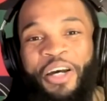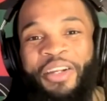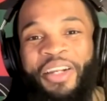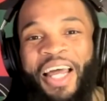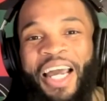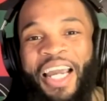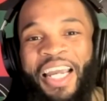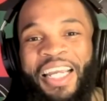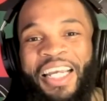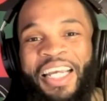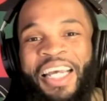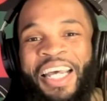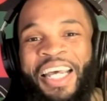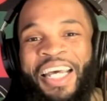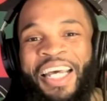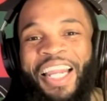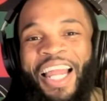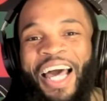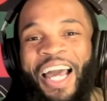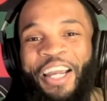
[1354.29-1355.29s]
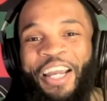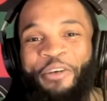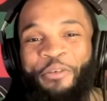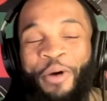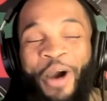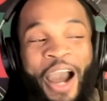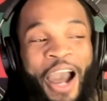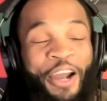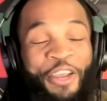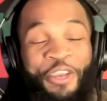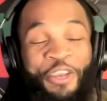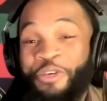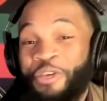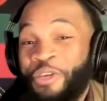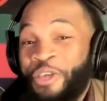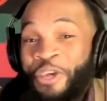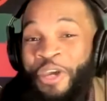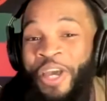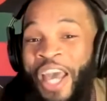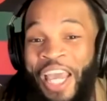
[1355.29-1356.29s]
Like, wow,
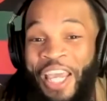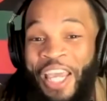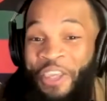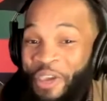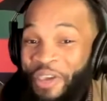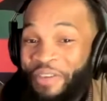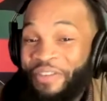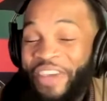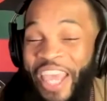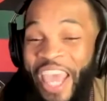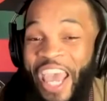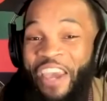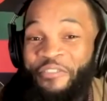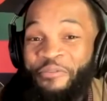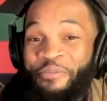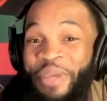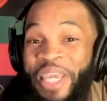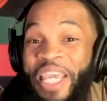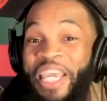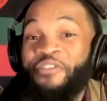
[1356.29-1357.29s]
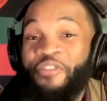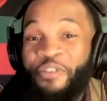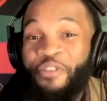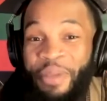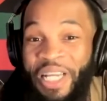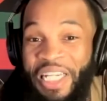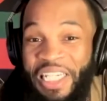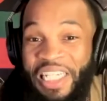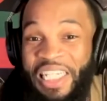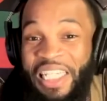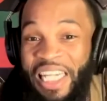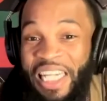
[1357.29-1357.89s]
you even gave me information